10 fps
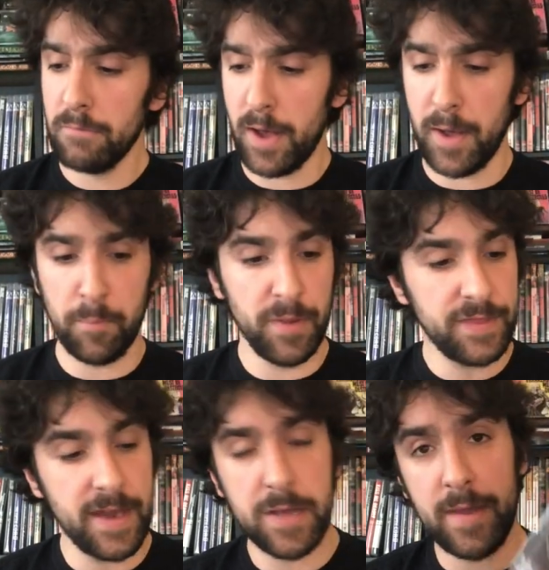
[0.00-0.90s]

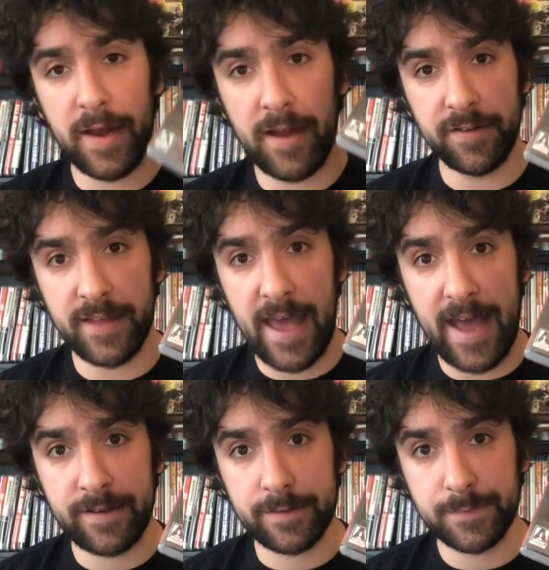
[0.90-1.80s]
But then he made of the
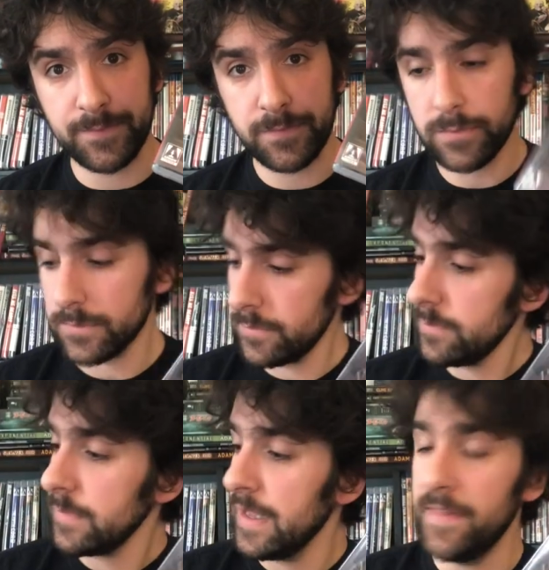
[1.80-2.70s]
Axe,
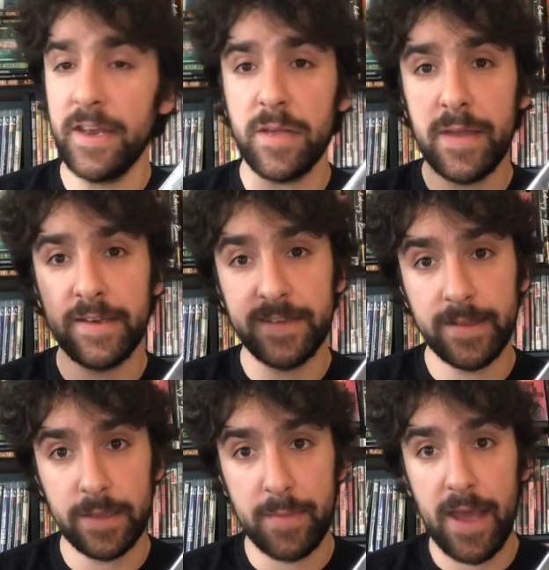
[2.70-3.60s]
and then he made
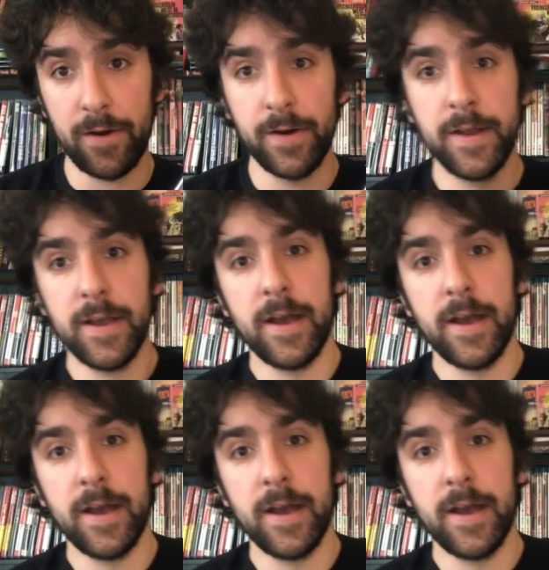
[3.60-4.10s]
Deadly Manor.